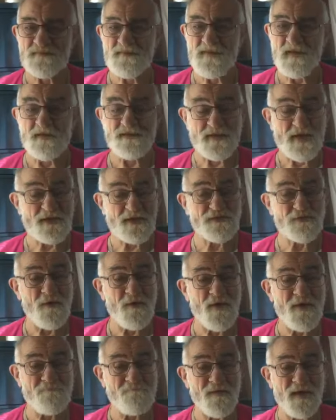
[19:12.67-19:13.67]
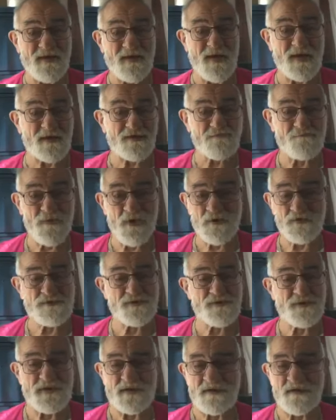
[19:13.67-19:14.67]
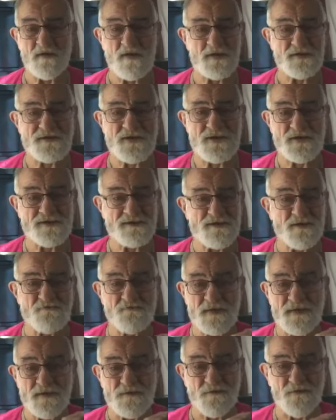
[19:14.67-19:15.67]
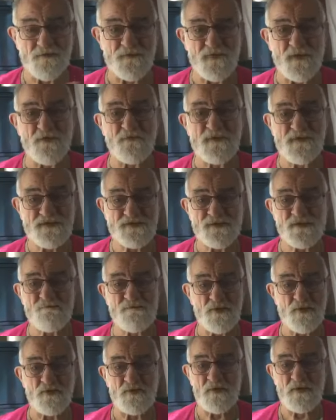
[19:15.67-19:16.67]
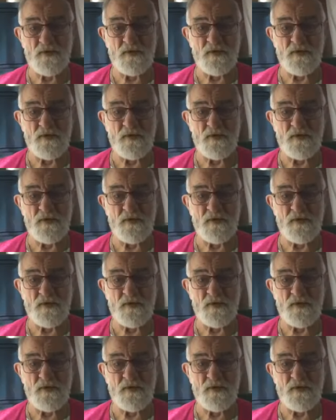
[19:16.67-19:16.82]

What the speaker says: And that's why in my last posting I said something very simple,